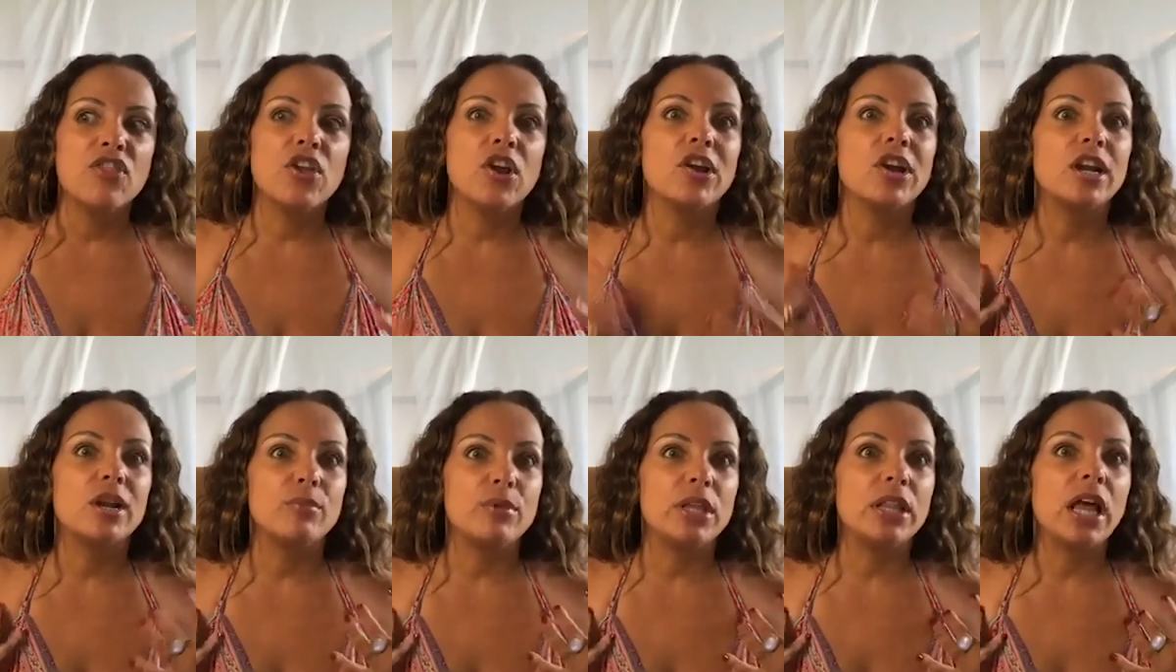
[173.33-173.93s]
they're
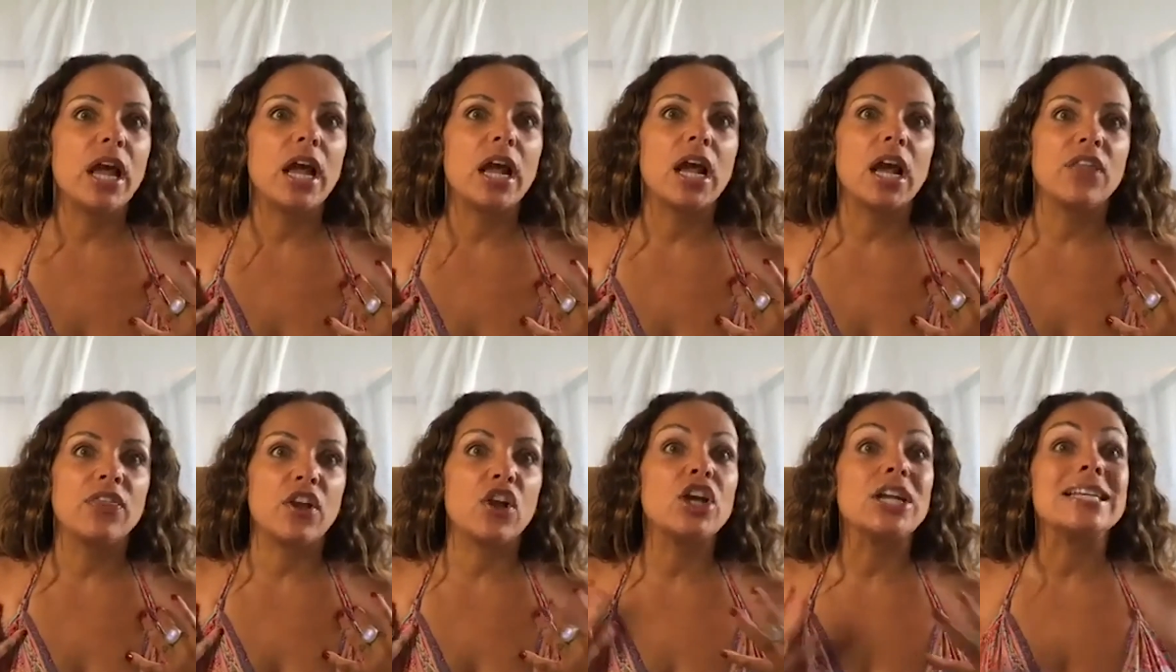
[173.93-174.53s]
gonna be like,
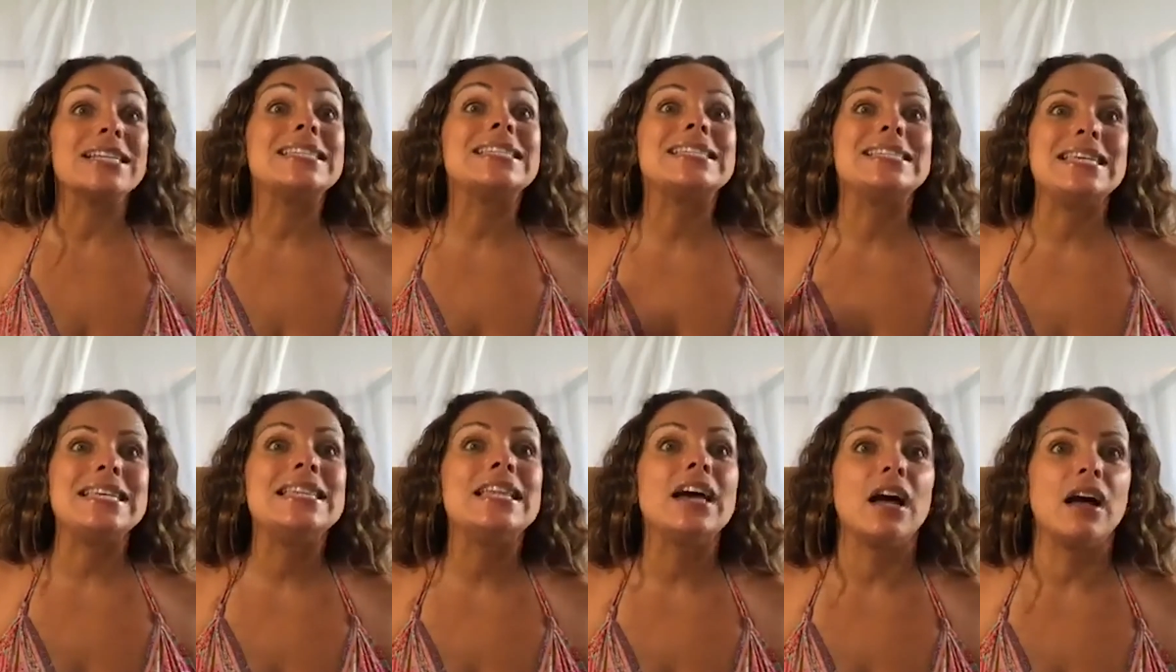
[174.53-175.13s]
they're gonna
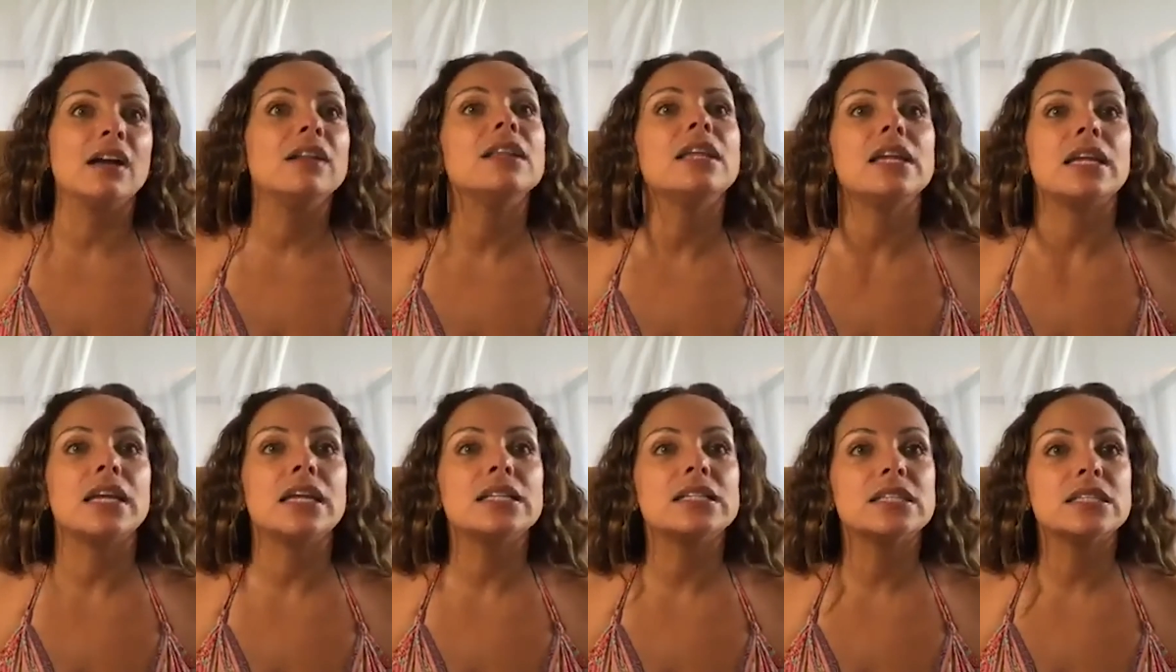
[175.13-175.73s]
see the
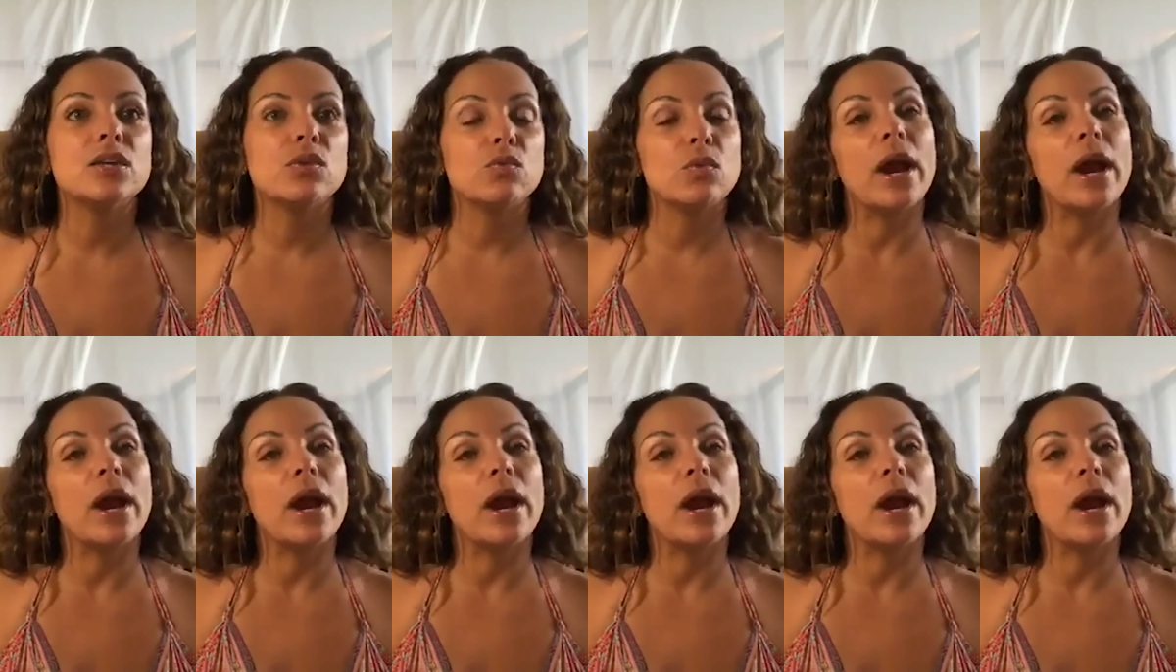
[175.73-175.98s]
ugliness,